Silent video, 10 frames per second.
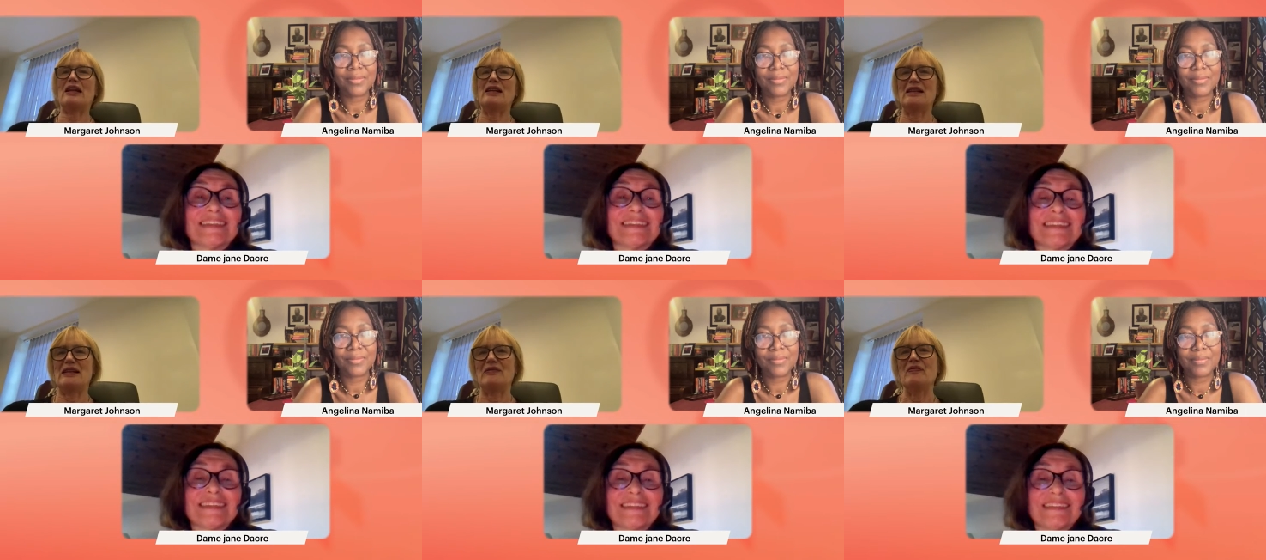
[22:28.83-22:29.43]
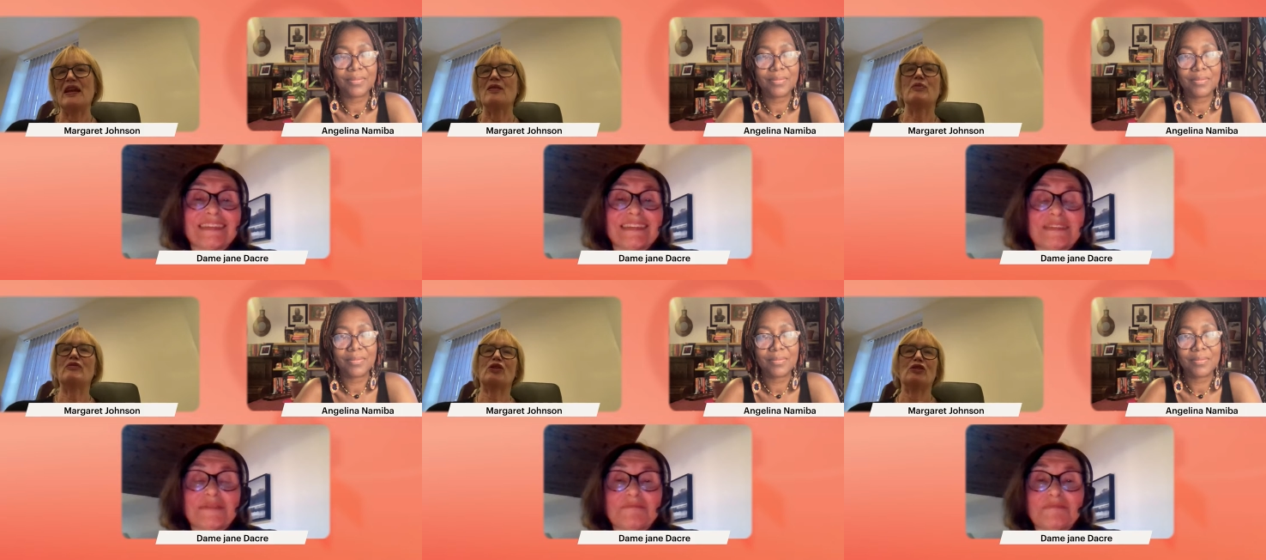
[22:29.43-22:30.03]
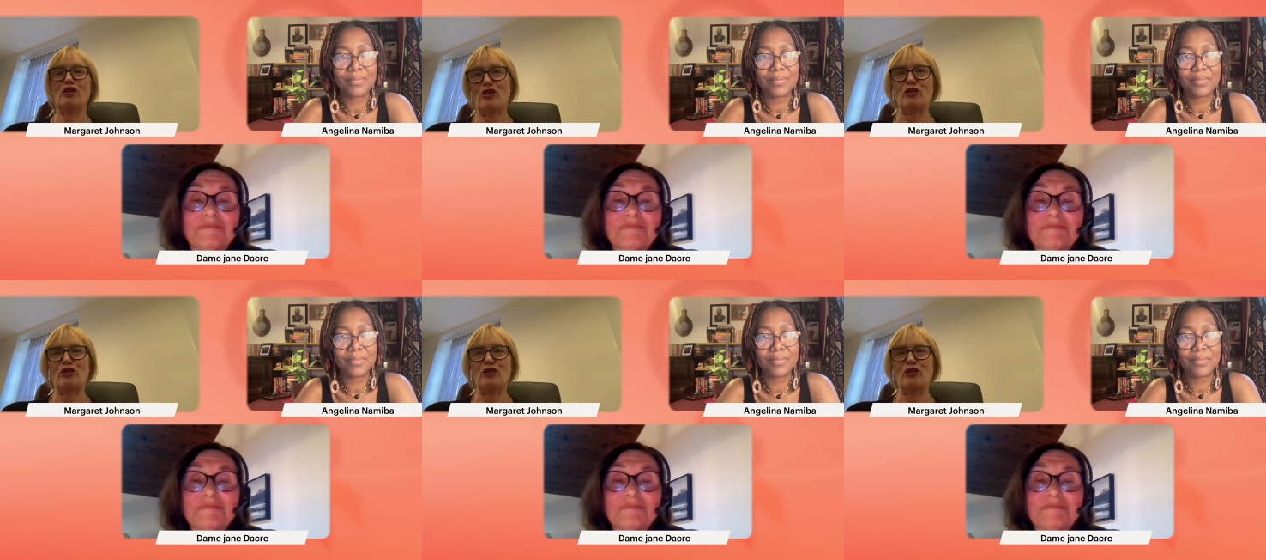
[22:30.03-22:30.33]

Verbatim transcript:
Speaker 1: clearly we've got a